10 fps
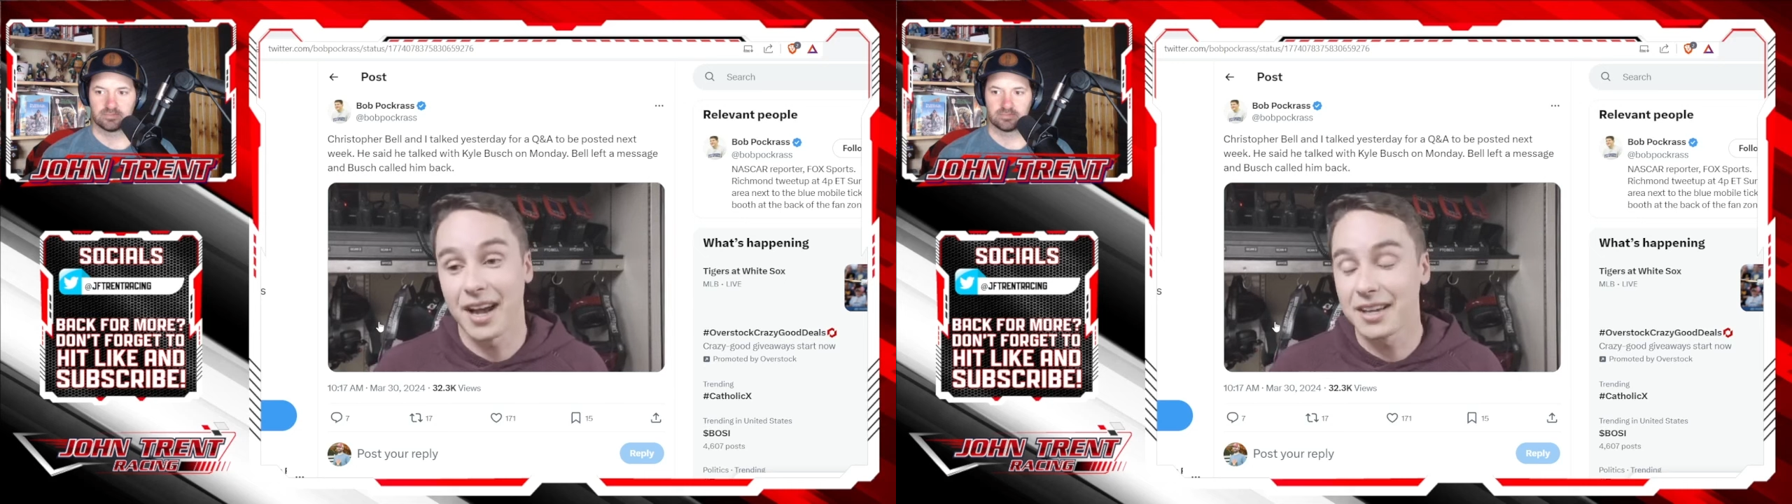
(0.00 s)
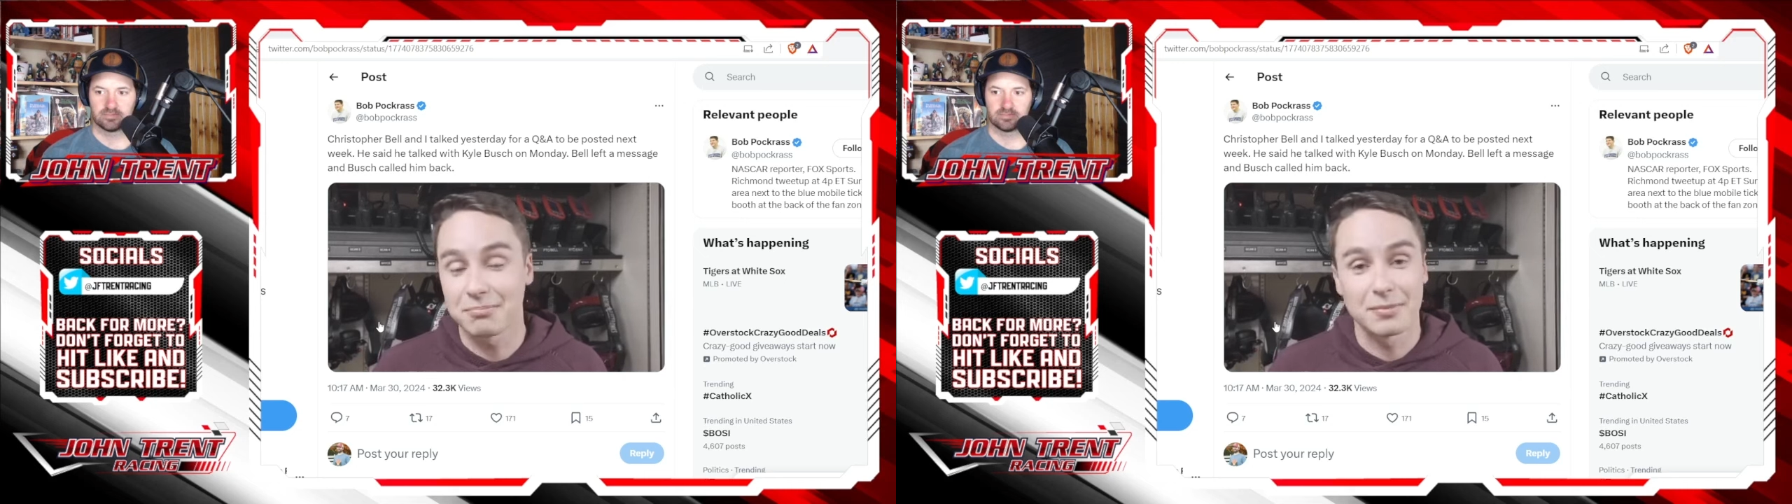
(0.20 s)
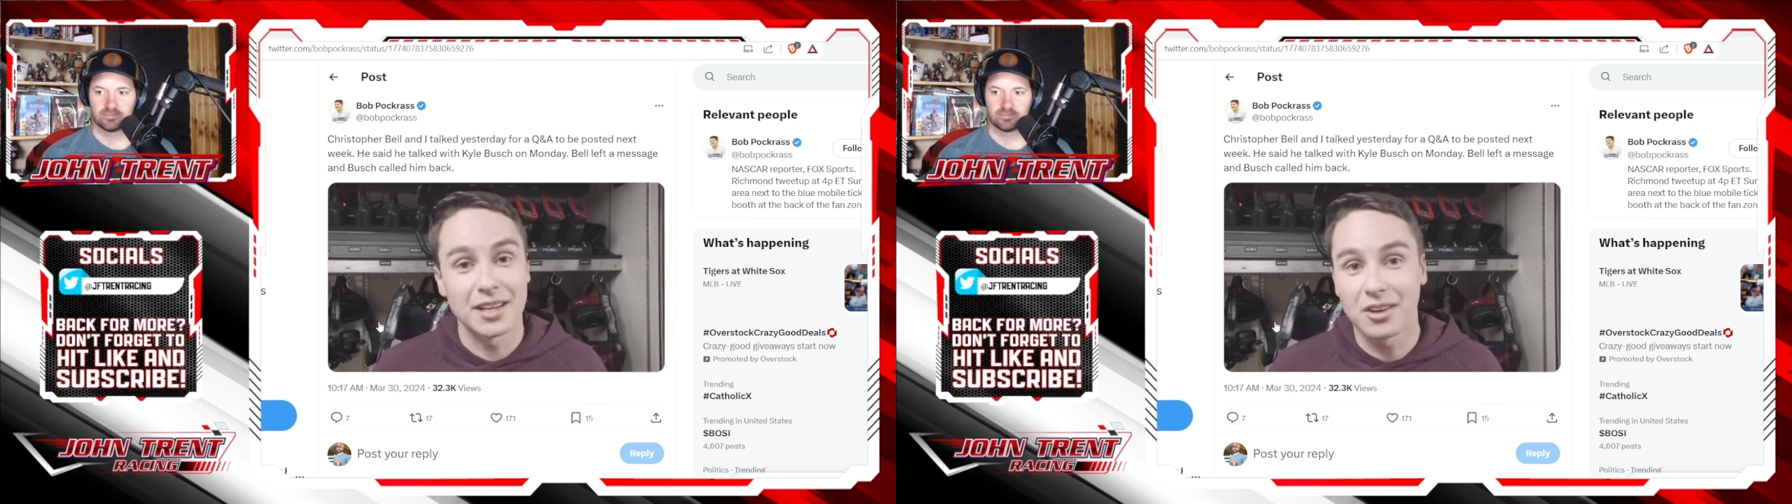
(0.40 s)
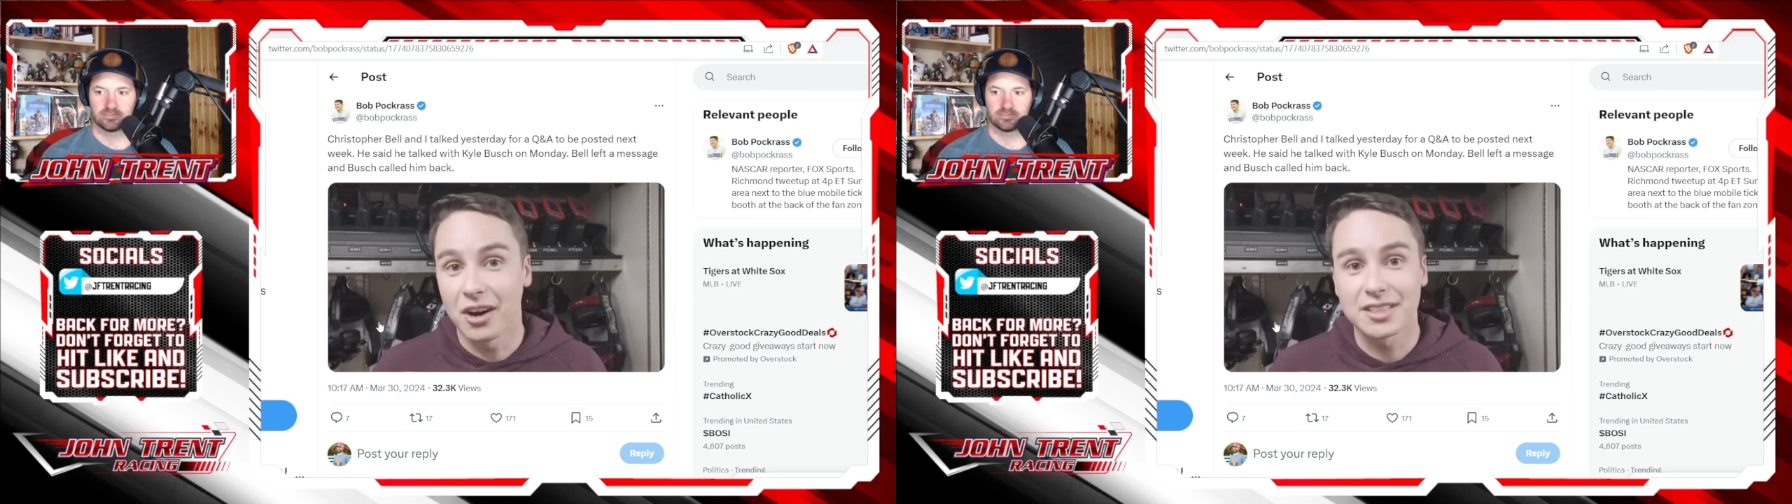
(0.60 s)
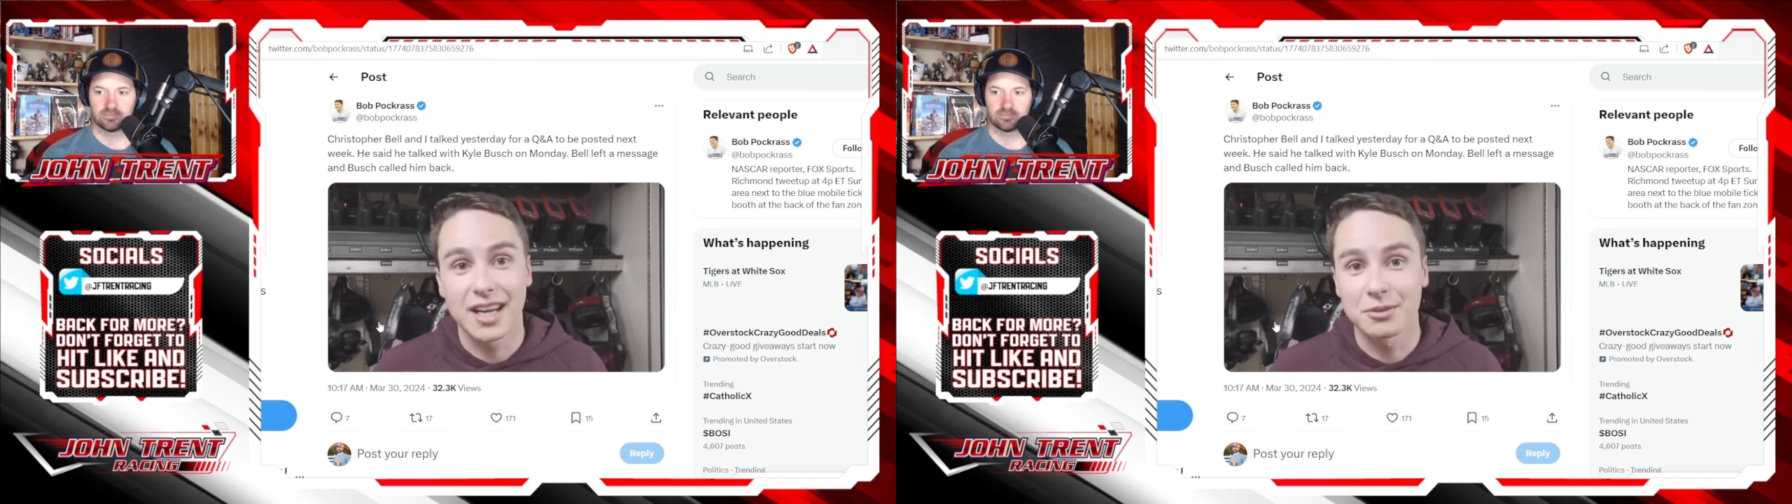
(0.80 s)
I made
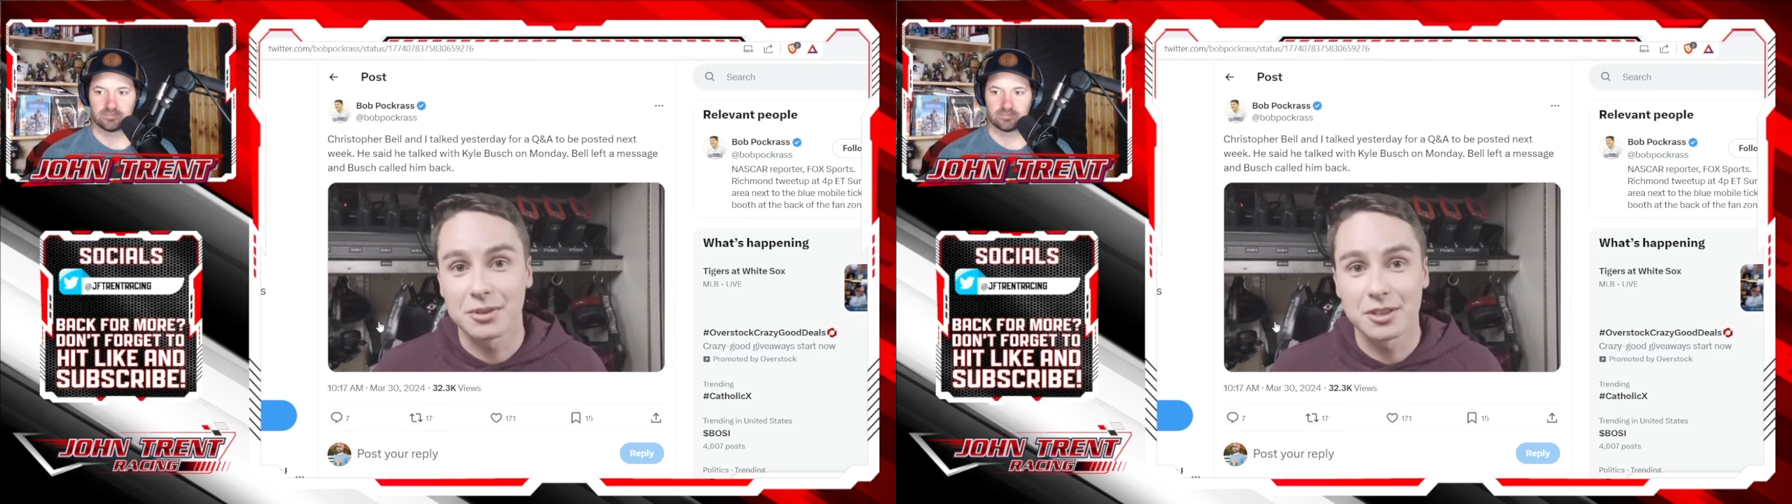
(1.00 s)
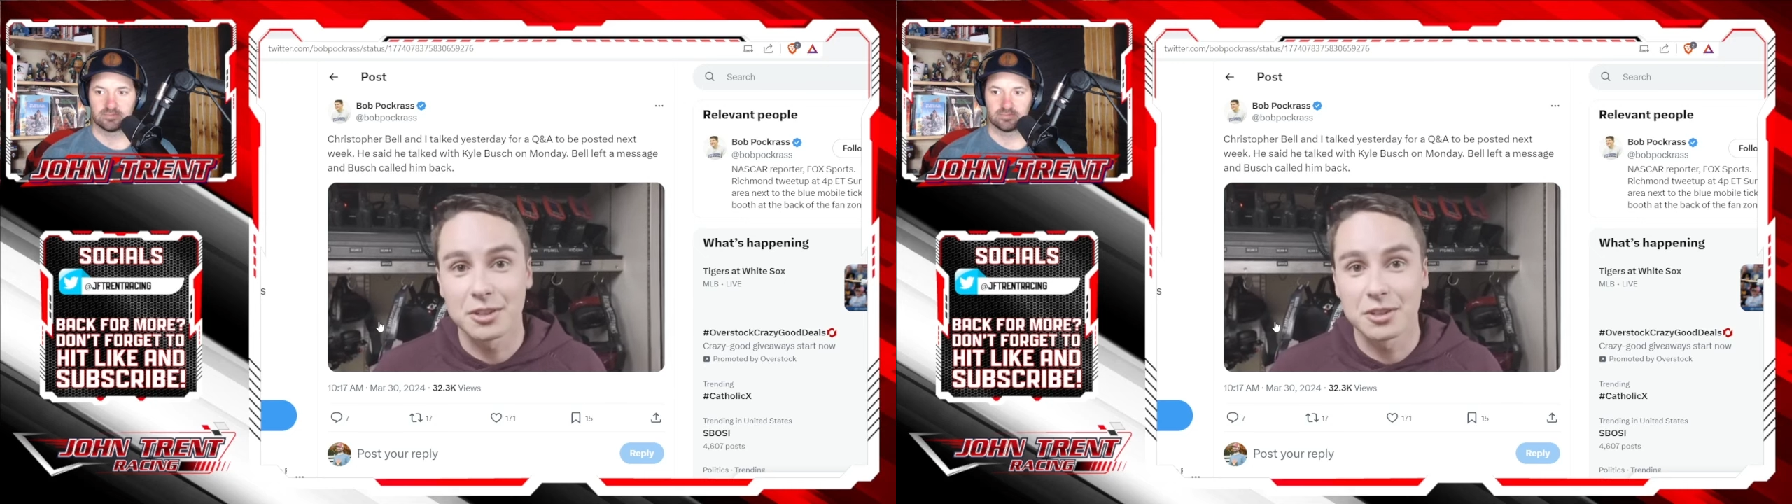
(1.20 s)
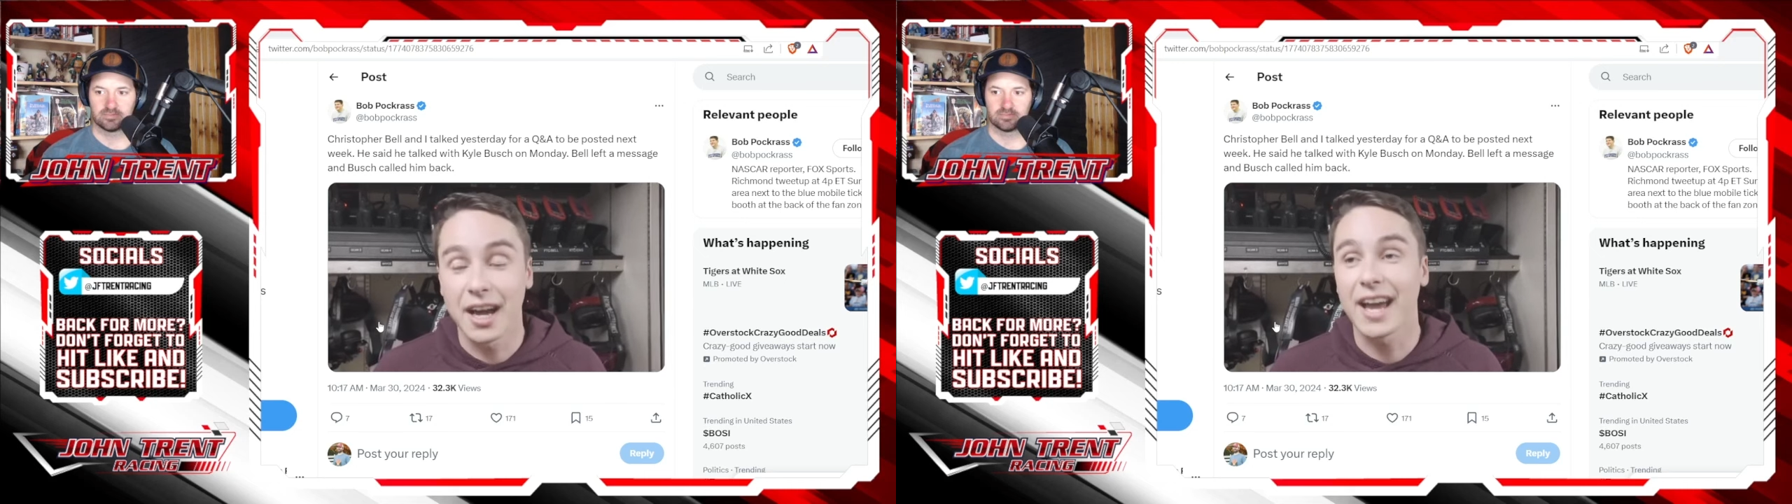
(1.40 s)
contact with the dude.